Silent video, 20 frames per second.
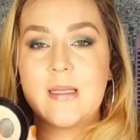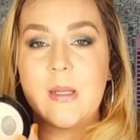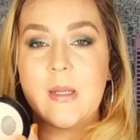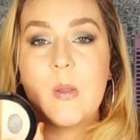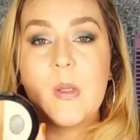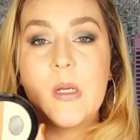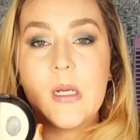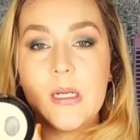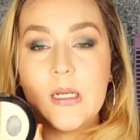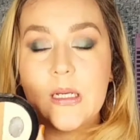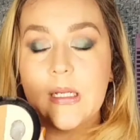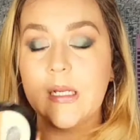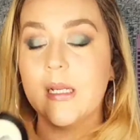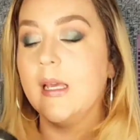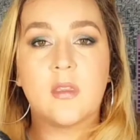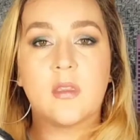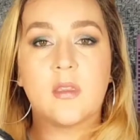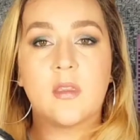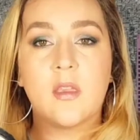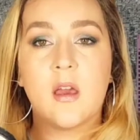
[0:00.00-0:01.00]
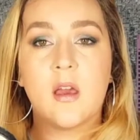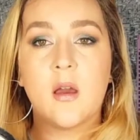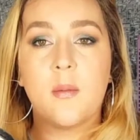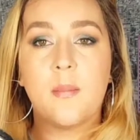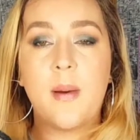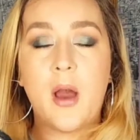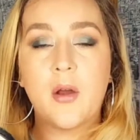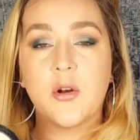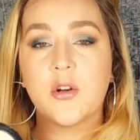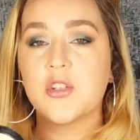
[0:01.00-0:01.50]
so good. The
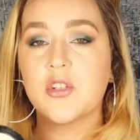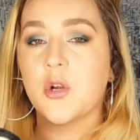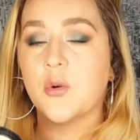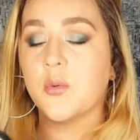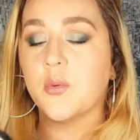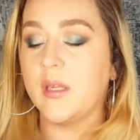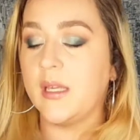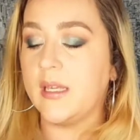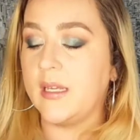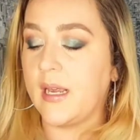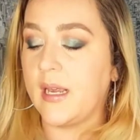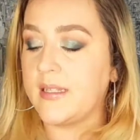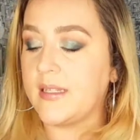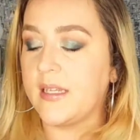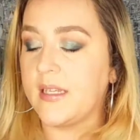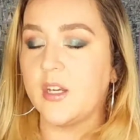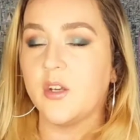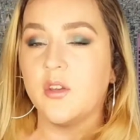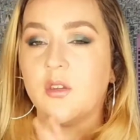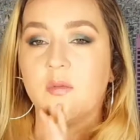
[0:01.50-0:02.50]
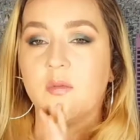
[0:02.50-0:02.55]
powders are really nice in here.